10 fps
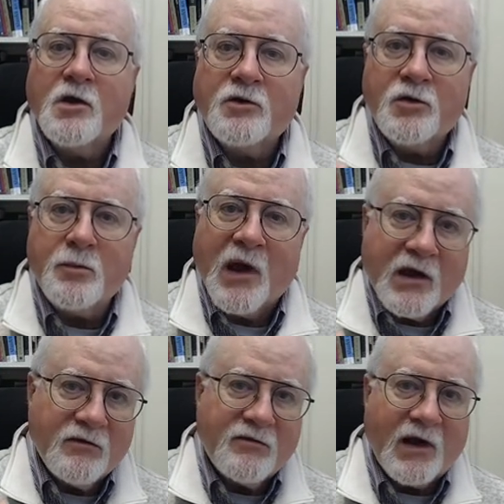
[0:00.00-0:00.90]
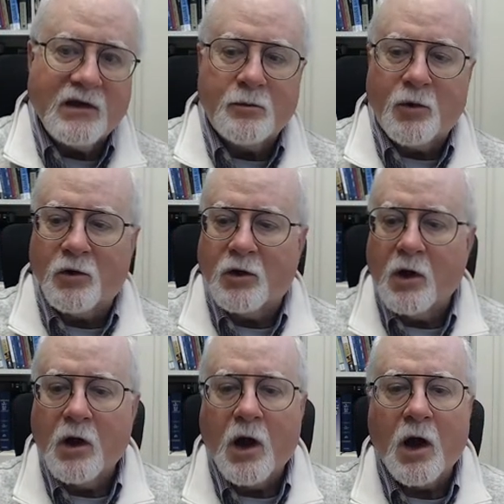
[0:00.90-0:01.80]
to make available
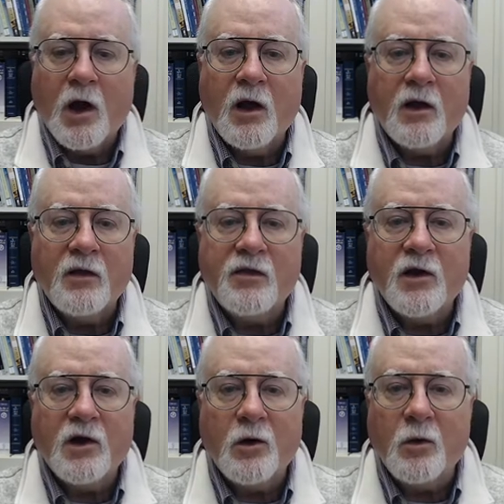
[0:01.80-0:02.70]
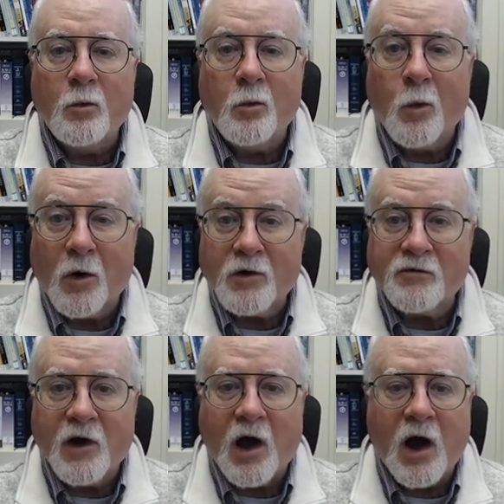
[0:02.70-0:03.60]
uh, the Word of
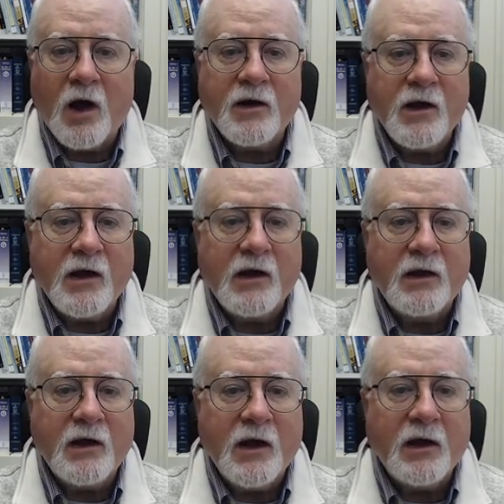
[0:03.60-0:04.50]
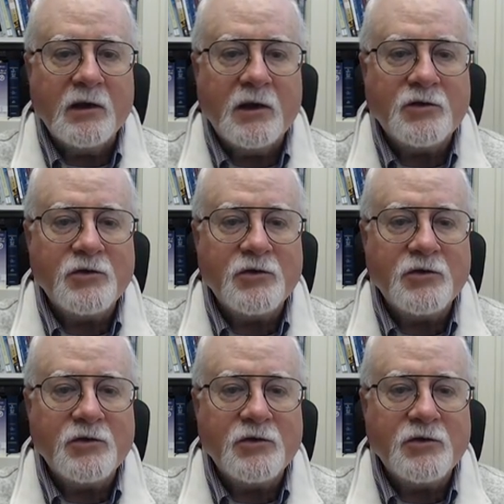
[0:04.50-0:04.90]
God in English.